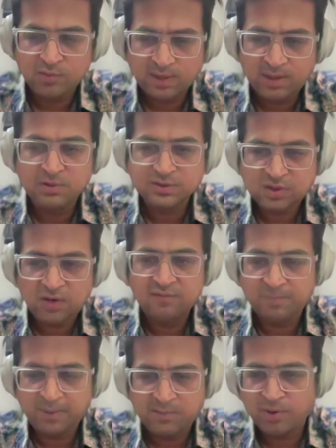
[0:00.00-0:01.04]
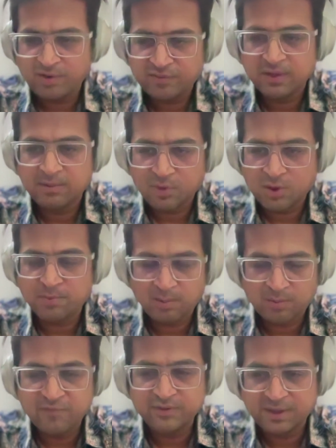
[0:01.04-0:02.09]
right? You were able to solve a pain point for them or a
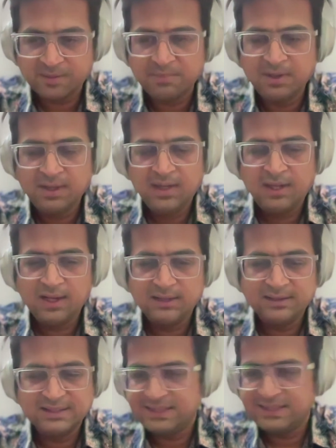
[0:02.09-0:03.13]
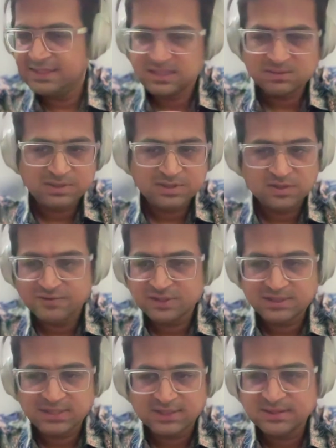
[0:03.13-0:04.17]
problem for them. That's the easiest measure of
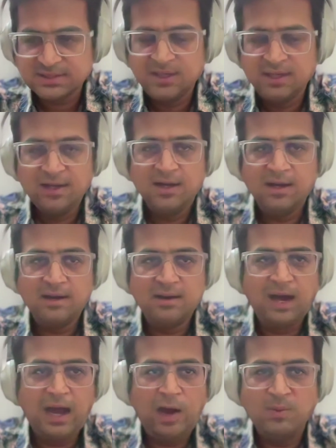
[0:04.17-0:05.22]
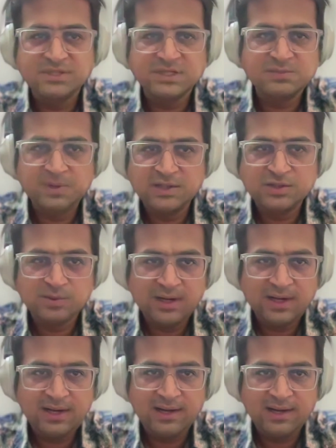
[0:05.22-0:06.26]
success. How much experience do
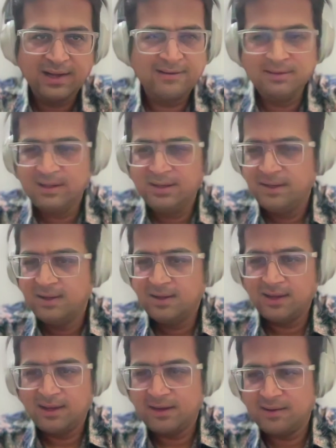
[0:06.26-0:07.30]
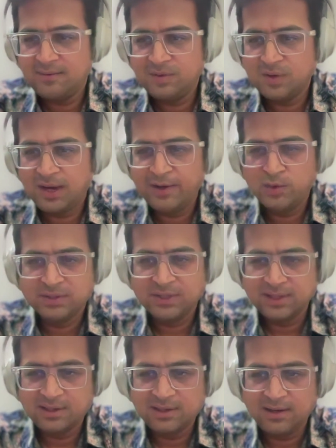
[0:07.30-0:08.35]
I need? Again, I
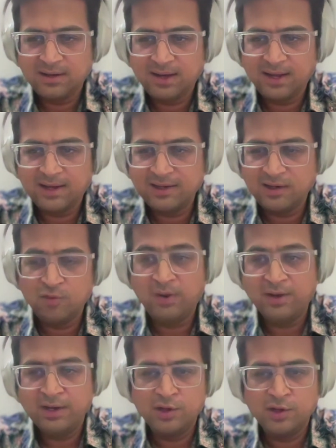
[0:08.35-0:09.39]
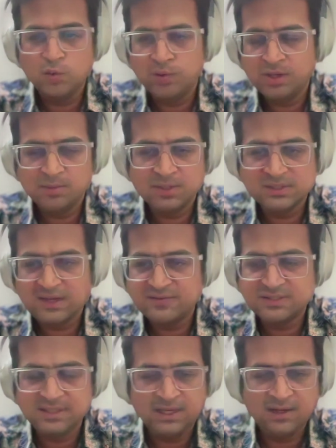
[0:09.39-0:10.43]
don't think I can tell you 1 year, 2 years, because
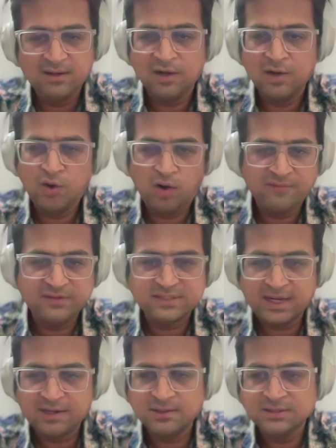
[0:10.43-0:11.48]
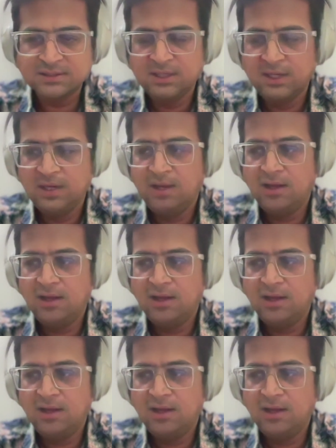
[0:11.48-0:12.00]
I've seen a lot of designers,